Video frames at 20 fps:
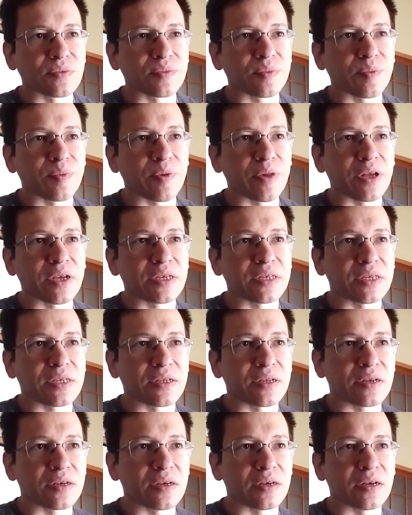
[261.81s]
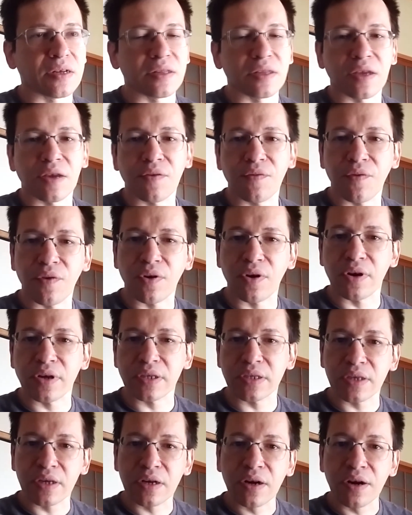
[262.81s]
placing a link for a
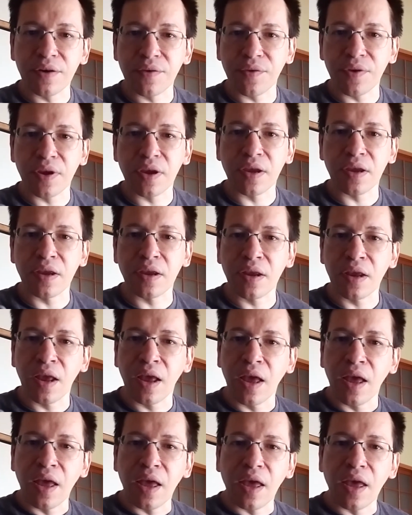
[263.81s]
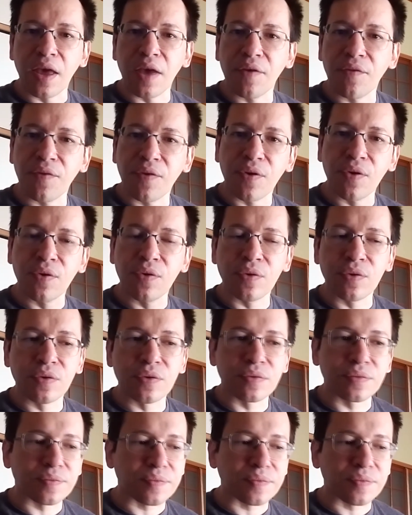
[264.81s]
survey. If you